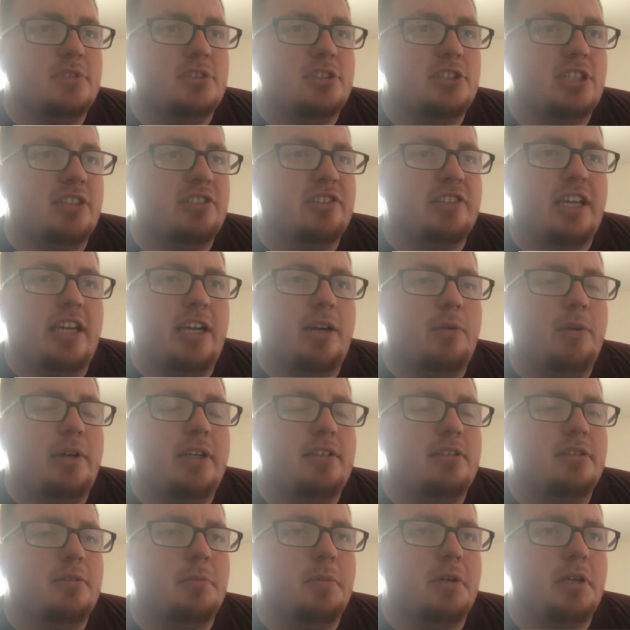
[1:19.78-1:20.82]
just can't
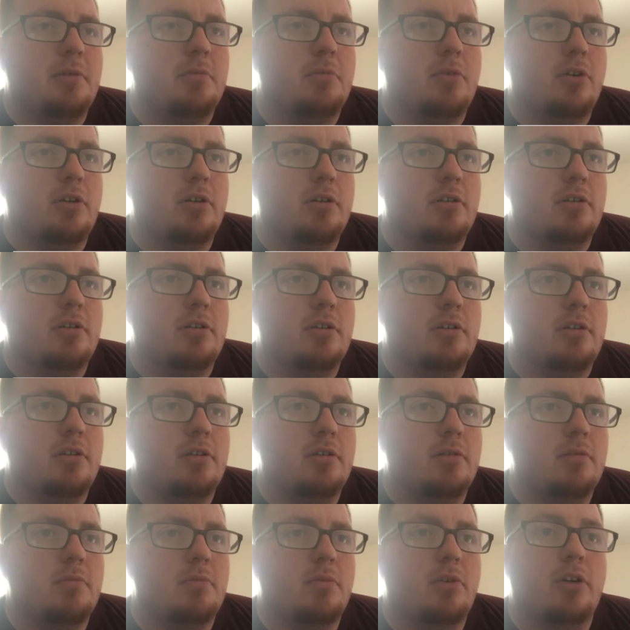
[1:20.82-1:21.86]
wait to be more
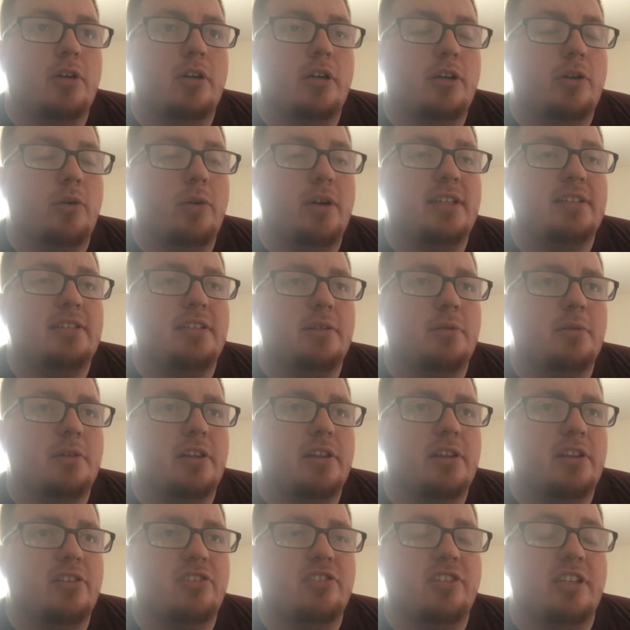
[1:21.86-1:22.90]
acquainted
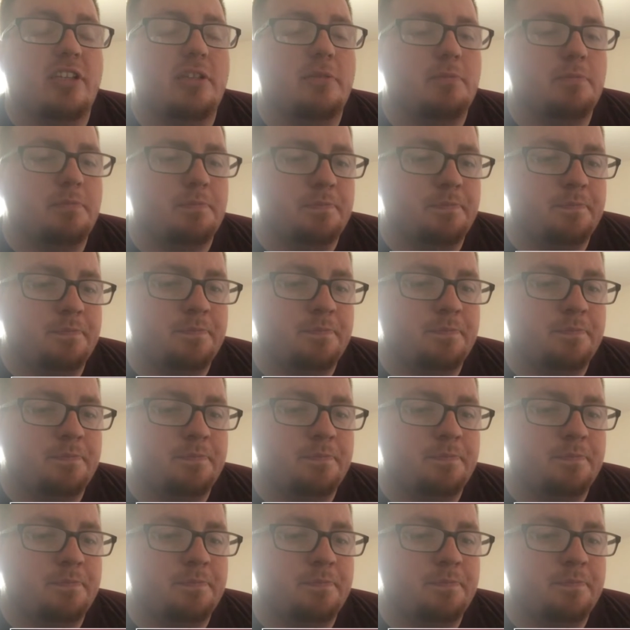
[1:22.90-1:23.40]
with this team.